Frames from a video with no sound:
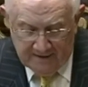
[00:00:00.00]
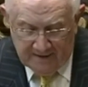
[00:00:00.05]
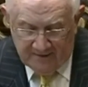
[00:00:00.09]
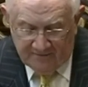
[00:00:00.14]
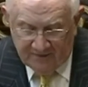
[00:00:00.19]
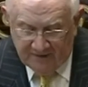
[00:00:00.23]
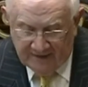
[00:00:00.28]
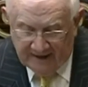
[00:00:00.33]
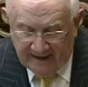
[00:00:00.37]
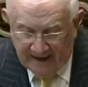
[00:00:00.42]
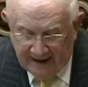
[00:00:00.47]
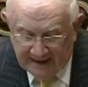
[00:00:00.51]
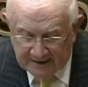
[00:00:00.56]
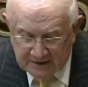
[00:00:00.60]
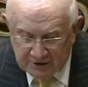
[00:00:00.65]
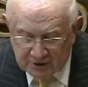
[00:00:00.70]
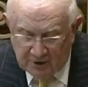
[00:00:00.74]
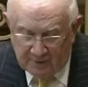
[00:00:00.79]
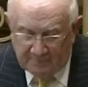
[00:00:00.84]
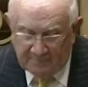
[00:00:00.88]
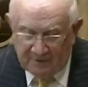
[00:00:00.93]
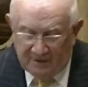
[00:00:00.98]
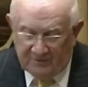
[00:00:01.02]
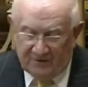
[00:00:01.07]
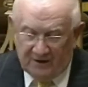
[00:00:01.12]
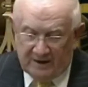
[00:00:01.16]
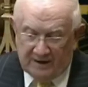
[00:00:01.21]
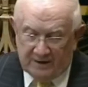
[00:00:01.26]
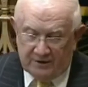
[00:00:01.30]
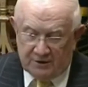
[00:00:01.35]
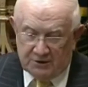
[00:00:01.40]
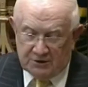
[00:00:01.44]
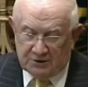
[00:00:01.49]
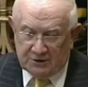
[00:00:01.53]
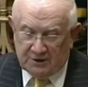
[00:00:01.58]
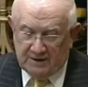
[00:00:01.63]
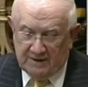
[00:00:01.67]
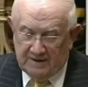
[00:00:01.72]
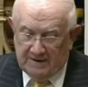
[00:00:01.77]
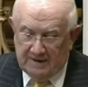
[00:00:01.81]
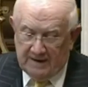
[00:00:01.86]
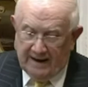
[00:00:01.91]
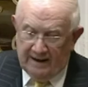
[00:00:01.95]
the last number of years,
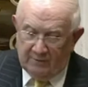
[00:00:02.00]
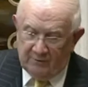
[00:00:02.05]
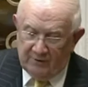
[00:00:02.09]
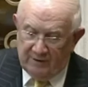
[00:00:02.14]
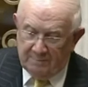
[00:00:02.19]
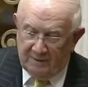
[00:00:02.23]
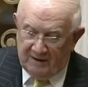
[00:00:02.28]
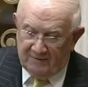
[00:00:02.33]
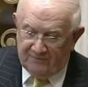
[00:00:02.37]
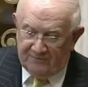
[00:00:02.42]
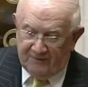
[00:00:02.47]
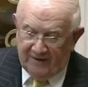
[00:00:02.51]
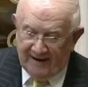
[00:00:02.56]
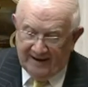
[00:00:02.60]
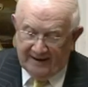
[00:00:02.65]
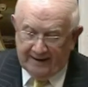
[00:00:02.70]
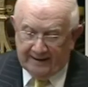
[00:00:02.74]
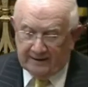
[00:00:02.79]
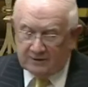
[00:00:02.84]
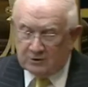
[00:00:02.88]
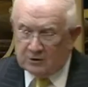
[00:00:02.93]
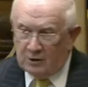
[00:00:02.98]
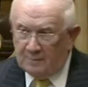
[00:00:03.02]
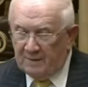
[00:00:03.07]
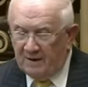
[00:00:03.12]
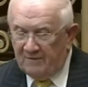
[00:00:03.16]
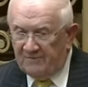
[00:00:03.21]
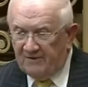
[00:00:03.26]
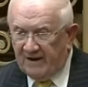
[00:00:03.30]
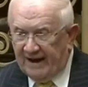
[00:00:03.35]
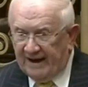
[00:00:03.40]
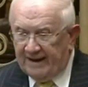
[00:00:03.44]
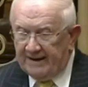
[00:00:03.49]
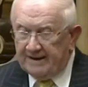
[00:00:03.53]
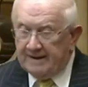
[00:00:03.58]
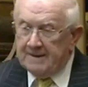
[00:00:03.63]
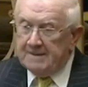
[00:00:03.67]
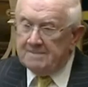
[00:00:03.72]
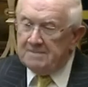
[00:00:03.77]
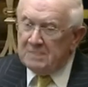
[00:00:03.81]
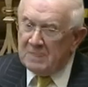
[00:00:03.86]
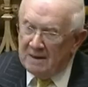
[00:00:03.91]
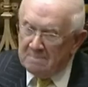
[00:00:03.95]
we've been failing to provide
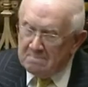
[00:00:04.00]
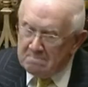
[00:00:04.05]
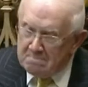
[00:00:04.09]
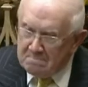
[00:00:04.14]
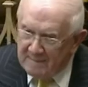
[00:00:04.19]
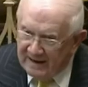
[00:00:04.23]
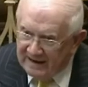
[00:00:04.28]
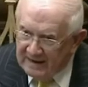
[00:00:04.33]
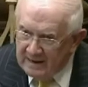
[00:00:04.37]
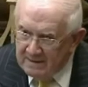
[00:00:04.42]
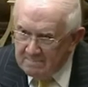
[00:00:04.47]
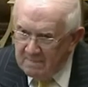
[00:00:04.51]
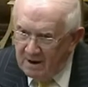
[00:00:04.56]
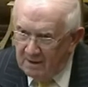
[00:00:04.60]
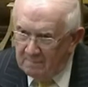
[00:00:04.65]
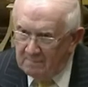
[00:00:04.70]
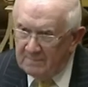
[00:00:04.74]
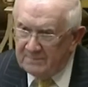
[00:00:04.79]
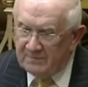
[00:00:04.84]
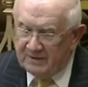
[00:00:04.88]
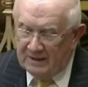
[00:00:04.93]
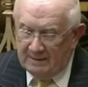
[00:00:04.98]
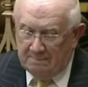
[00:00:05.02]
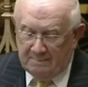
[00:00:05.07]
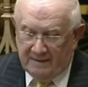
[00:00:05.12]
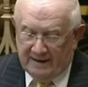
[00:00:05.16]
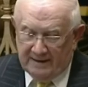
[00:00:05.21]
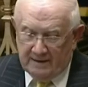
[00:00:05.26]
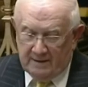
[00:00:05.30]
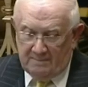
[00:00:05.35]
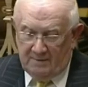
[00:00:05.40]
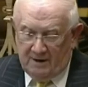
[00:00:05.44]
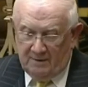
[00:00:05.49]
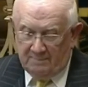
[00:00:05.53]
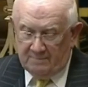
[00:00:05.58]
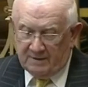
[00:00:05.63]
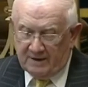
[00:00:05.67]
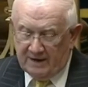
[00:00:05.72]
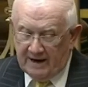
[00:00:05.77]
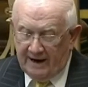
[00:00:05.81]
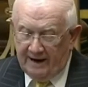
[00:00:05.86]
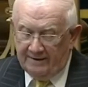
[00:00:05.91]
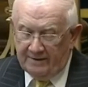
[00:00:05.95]
the minimum
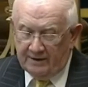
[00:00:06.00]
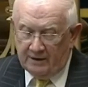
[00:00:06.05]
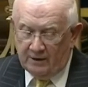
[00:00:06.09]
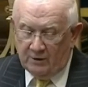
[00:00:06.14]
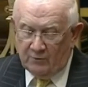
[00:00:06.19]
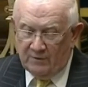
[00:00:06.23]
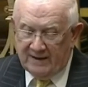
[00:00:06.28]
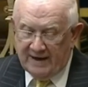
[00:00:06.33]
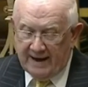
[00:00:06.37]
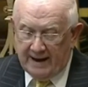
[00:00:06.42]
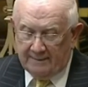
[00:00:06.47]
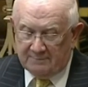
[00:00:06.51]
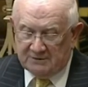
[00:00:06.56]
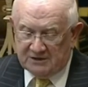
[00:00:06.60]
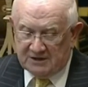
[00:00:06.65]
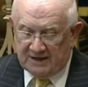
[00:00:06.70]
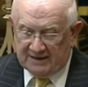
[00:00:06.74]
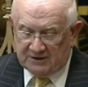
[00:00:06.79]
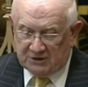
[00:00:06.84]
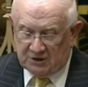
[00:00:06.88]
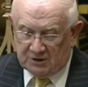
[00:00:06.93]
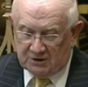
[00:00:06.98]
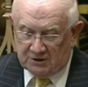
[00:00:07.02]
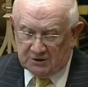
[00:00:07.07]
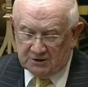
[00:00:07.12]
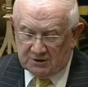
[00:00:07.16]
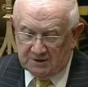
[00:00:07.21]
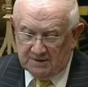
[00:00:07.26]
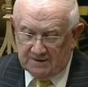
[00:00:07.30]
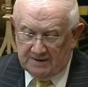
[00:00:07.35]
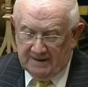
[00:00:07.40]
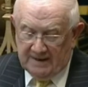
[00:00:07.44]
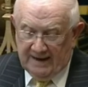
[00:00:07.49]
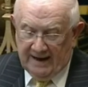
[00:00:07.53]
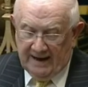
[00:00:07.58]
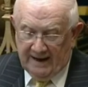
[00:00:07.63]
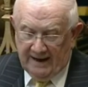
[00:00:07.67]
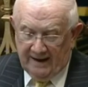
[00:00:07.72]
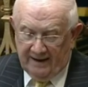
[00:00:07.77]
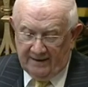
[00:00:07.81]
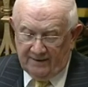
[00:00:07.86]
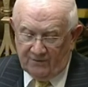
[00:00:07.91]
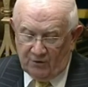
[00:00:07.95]
cardio rehab sessions.
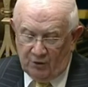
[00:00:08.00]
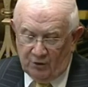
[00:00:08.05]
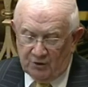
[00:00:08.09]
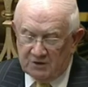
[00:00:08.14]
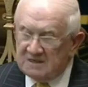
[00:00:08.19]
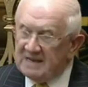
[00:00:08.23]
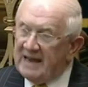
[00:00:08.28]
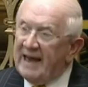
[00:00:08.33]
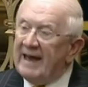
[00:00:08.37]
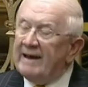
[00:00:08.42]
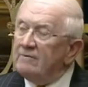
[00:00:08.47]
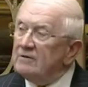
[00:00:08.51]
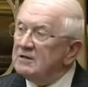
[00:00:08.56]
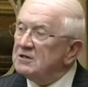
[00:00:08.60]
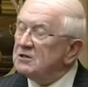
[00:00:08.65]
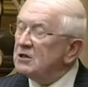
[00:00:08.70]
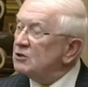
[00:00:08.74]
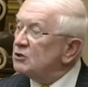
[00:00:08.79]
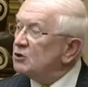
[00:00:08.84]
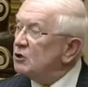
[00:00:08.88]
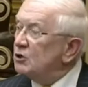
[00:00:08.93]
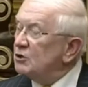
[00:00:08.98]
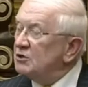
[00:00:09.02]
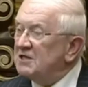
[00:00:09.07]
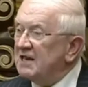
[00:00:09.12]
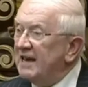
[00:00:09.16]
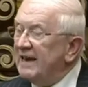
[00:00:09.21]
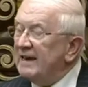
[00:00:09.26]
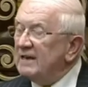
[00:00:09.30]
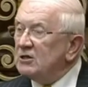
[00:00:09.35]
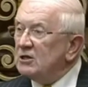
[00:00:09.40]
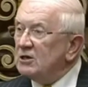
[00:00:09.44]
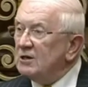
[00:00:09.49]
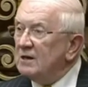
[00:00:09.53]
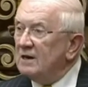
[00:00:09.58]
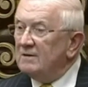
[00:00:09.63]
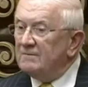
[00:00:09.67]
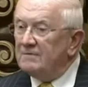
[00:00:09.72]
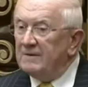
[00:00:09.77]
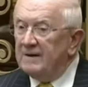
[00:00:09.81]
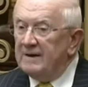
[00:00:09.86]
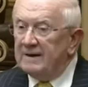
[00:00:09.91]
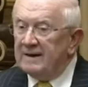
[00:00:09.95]
And of course, the Irish Association
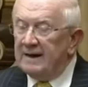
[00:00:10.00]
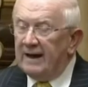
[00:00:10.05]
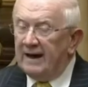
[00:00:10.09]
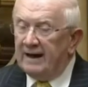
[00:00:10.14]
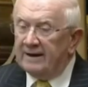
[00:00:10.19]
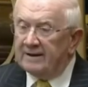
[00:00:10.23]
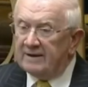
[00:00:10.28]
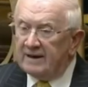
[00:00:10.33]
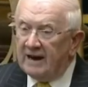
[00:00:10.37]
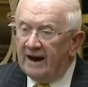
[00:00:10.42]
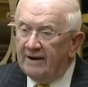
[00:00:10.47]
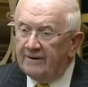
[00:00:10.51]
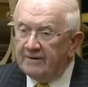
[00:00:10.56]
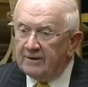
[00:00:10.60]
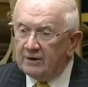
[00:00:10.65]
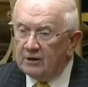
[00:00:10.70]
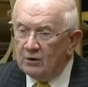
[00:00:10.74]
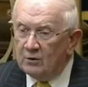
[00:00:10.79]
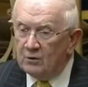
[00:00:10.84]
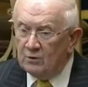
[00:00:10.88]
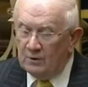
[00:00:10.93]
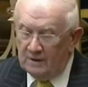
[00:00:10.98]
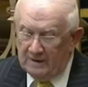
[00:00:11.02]
of Cardio